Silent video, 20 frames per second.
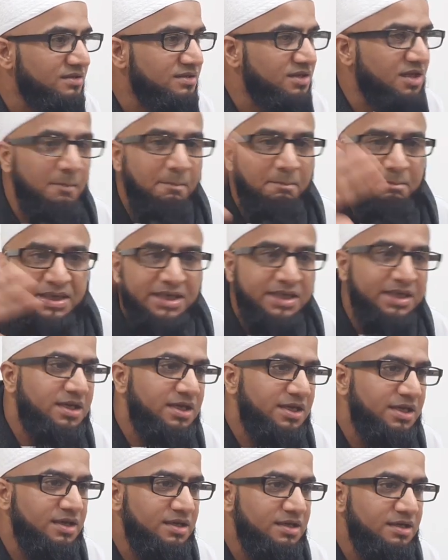
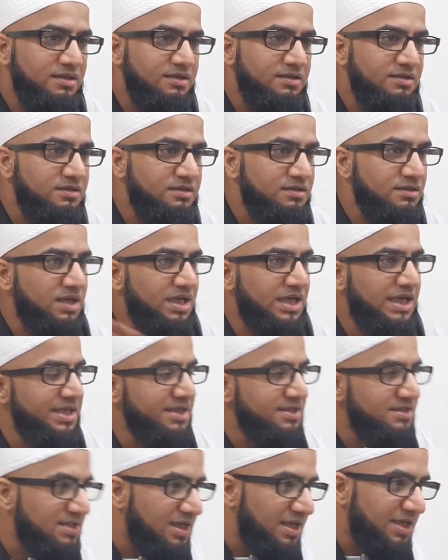Completely.
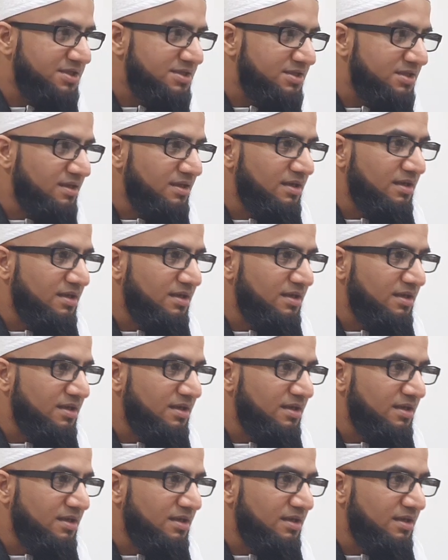Clean slate.